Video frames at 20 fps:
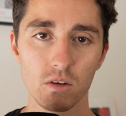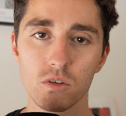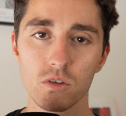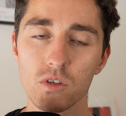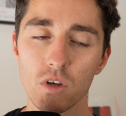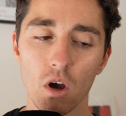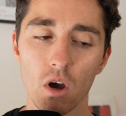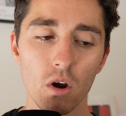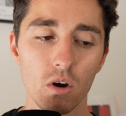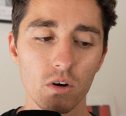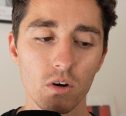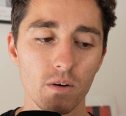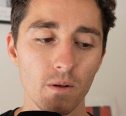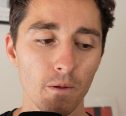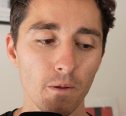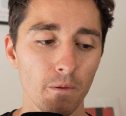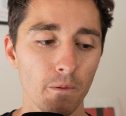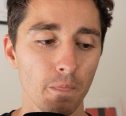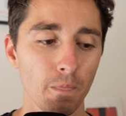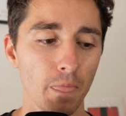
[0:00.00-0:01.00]
So
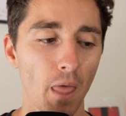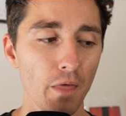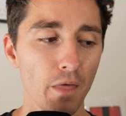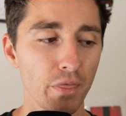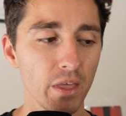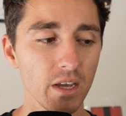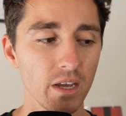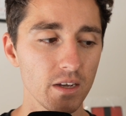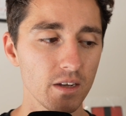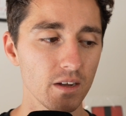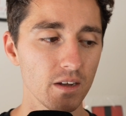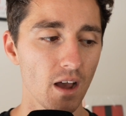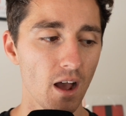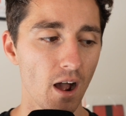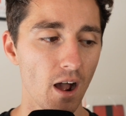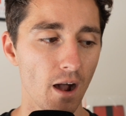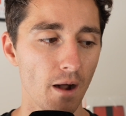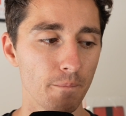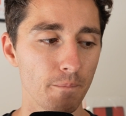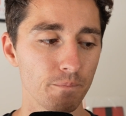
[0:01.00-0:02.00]
I think,
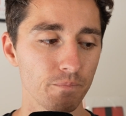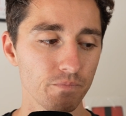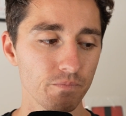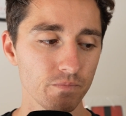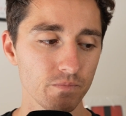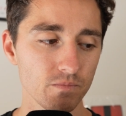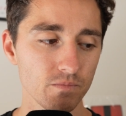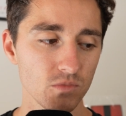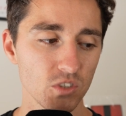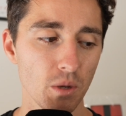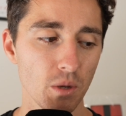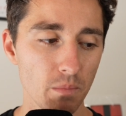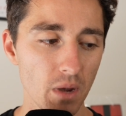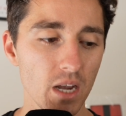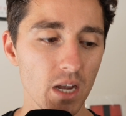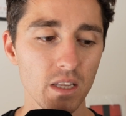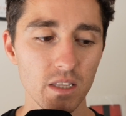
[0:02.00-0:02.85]
to me,